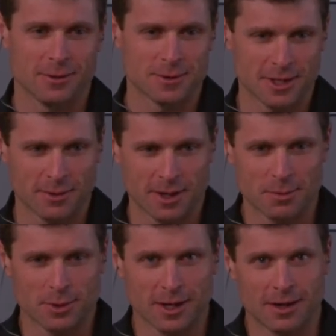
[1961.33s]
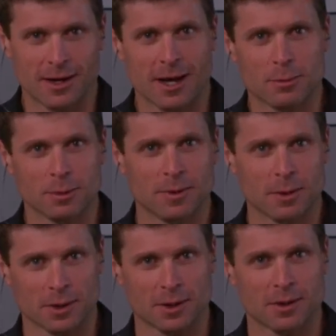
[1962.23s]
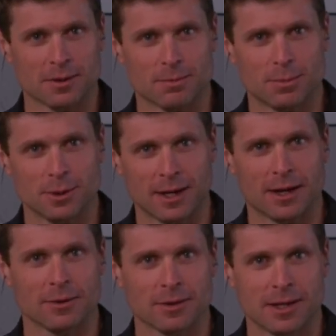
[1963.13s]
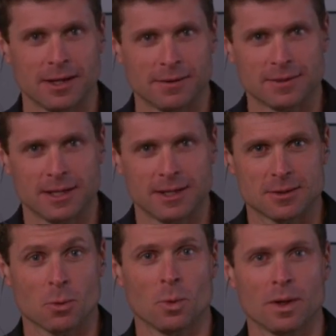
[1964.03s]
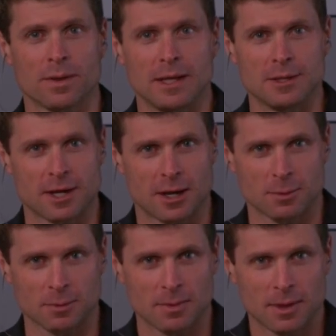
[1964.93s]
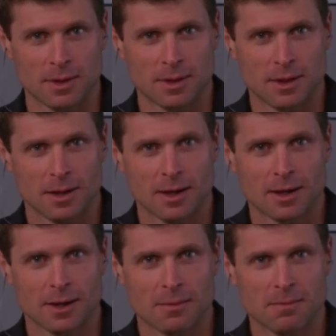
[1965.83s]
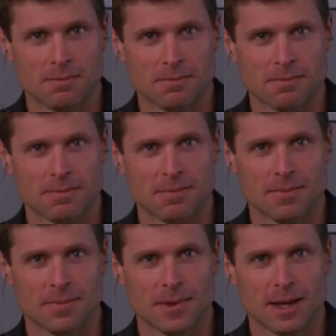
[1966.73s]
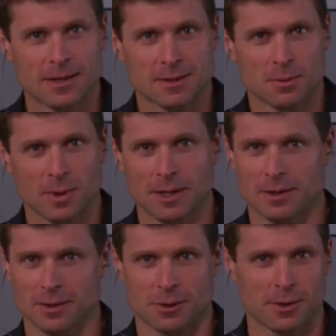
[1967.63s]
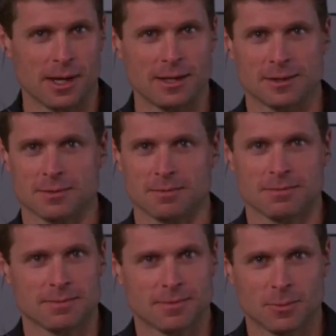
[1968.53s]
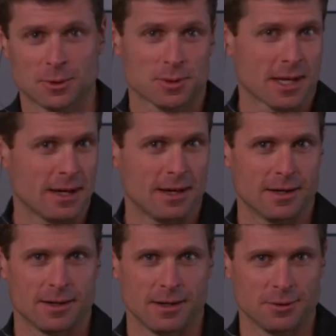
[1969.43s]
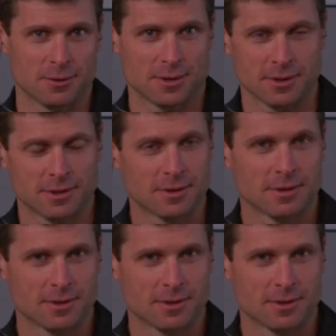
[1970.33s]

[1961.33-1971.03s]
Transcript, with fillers: uh, who was getting ready to put out an album. They were gonna put out NFTs with each album, um, as a way well, to also, create some, which was kind of interesting.